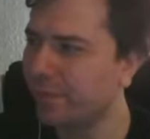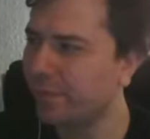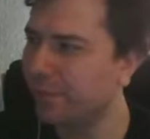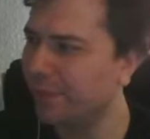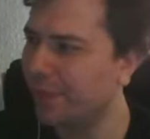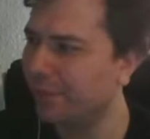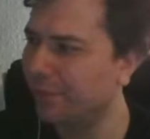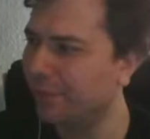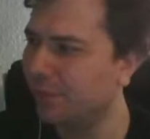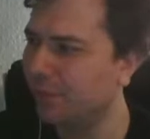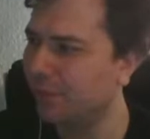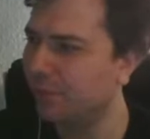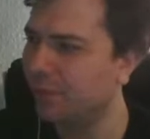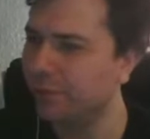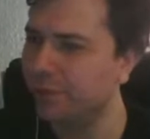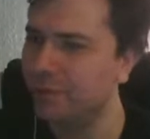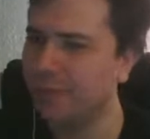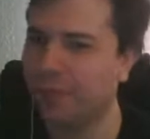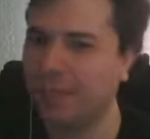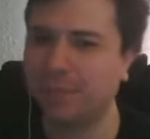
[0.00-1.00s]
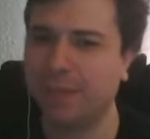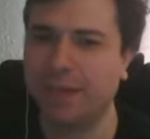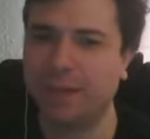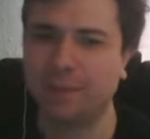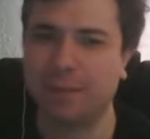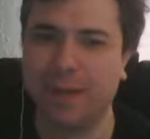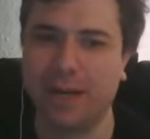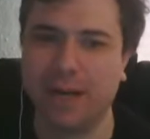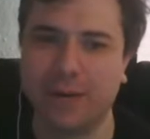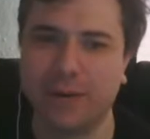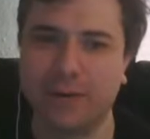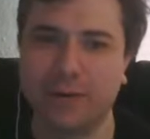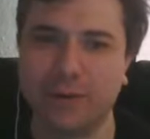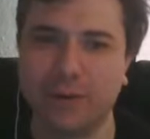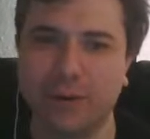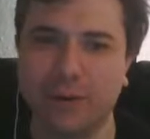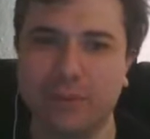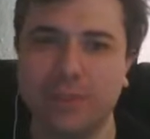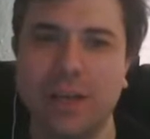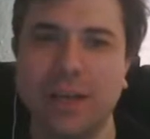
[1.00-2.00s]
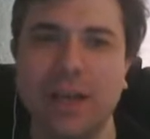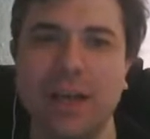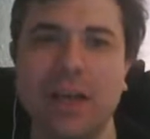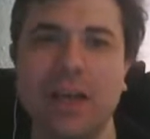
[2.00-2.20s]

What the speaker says: Savage Orcs and they make Black Orcs,